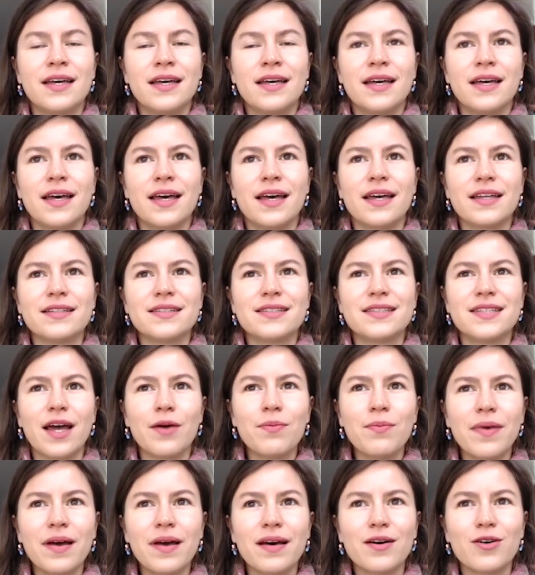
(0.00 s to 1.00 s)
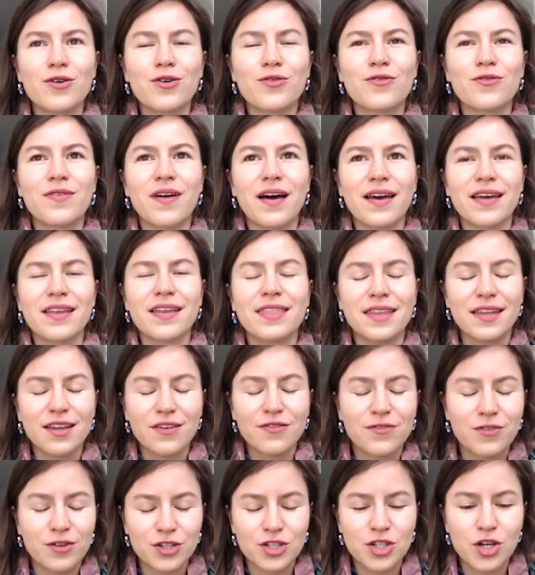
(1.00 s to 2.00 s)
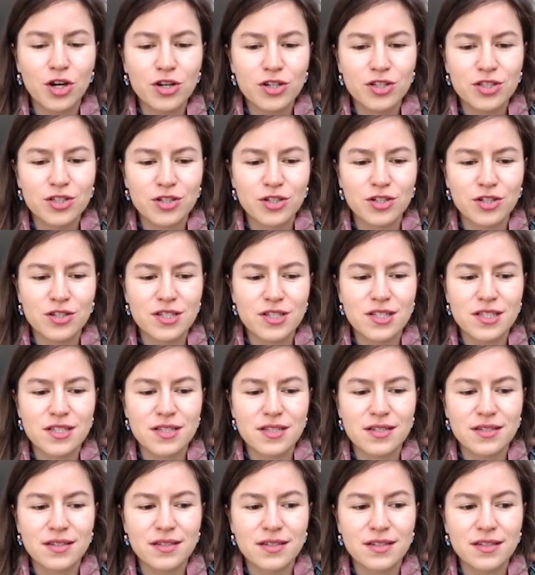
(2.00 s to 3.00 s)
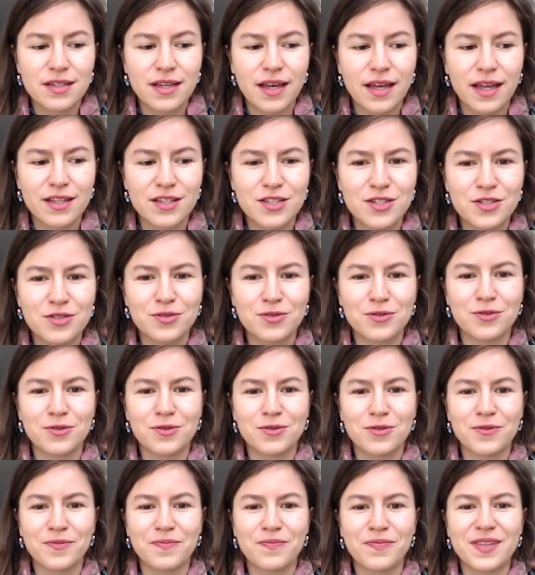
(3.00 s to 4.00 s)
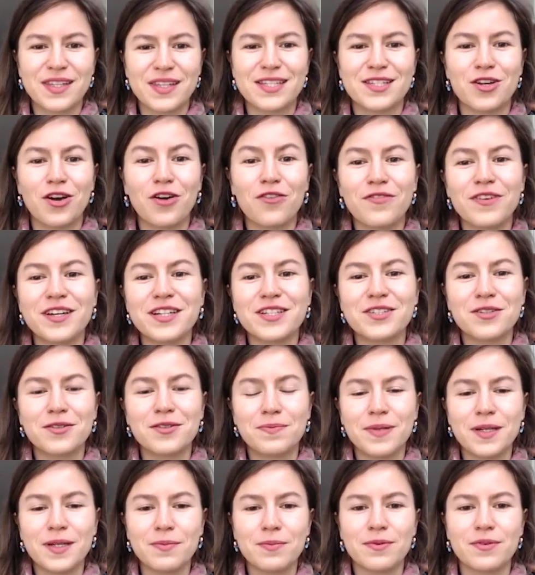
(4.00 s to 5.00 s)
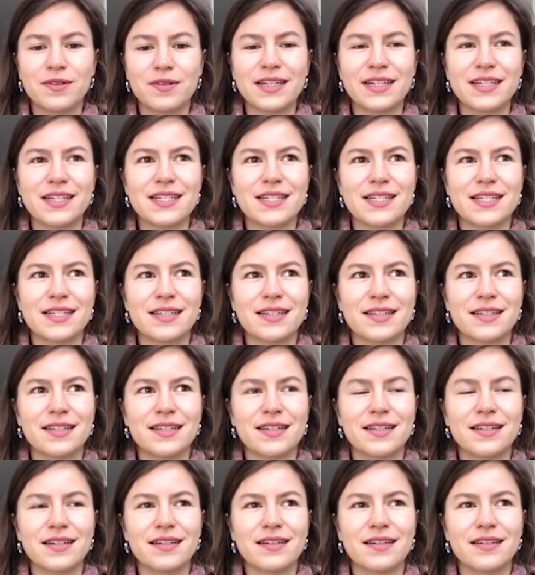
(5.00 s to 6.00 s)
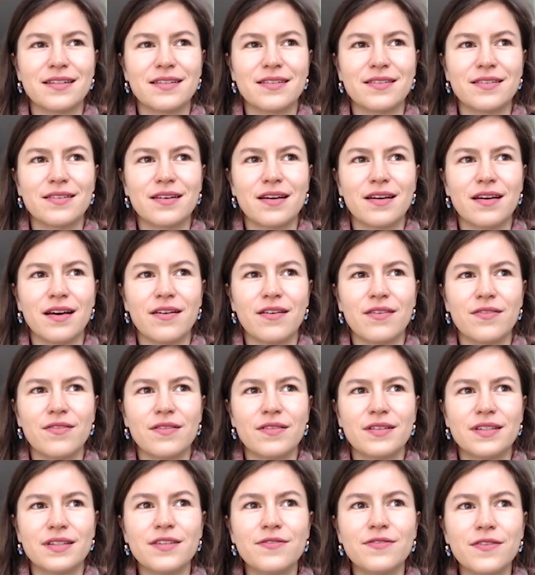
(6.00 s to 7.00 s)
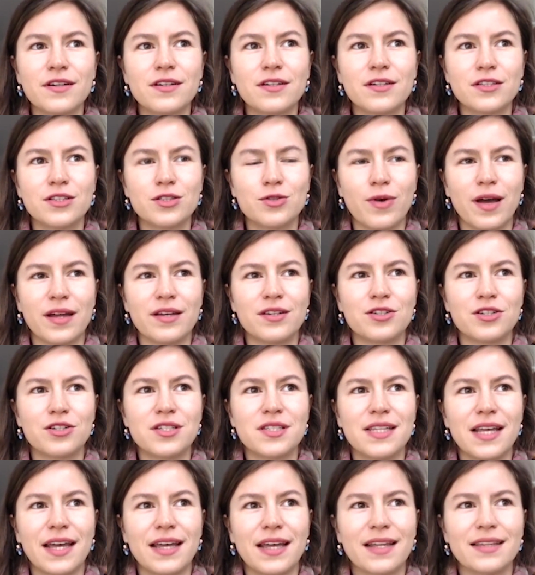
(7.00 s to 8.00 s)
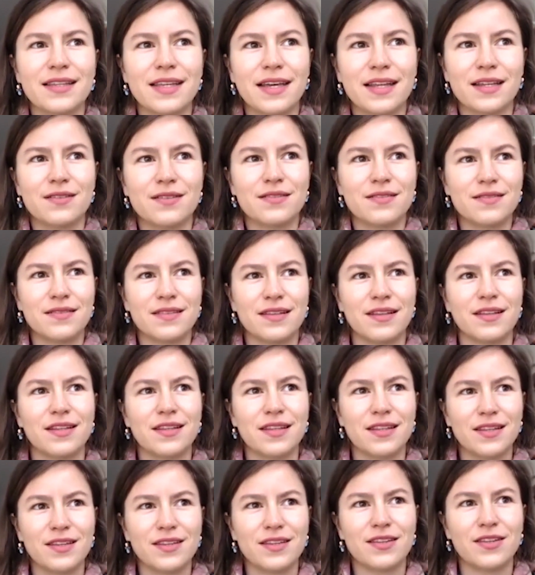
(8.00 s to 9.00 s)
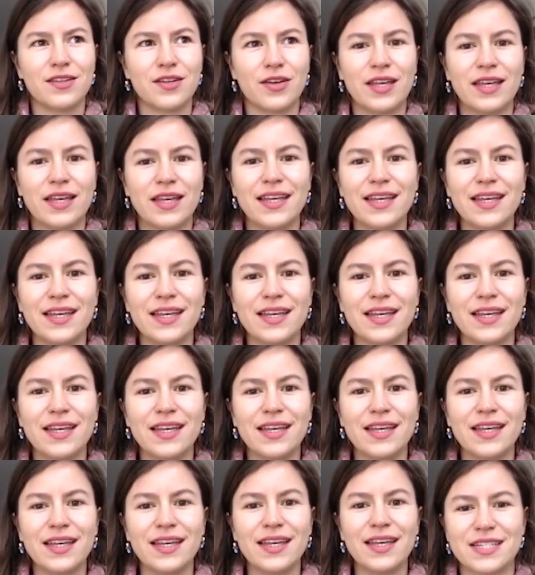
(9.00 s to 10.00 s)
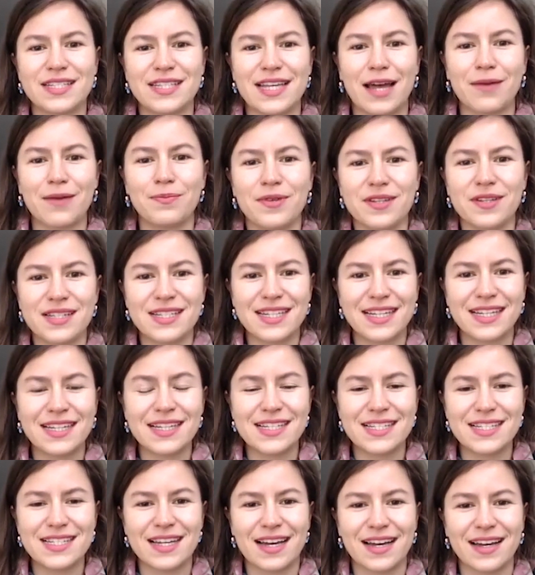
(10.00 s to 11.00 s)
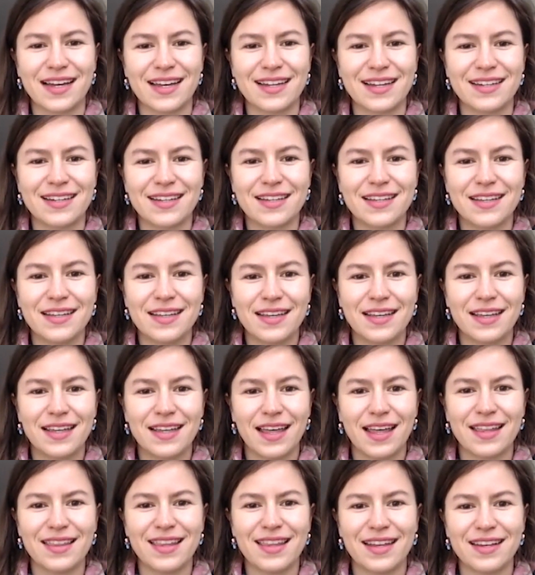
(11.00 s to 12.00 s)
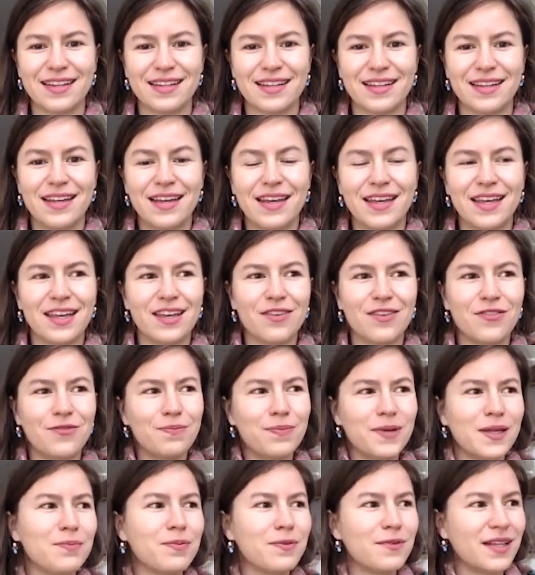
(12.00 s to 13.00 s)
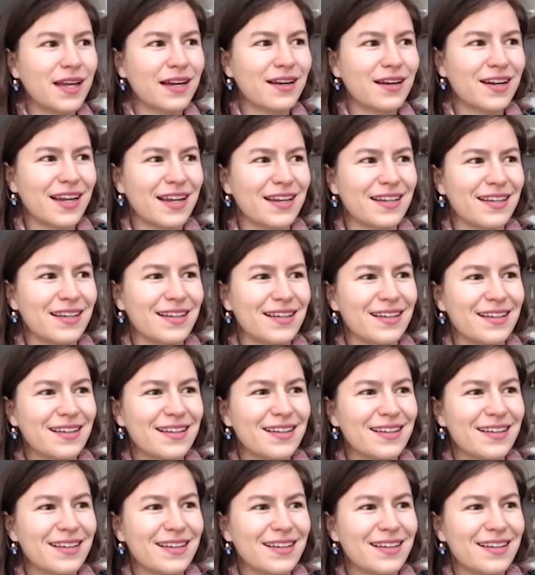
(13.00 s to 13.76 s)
And somehow I think for doctors And to these official people, it is difficult to understand that the healing process happens inside, and that if people are getting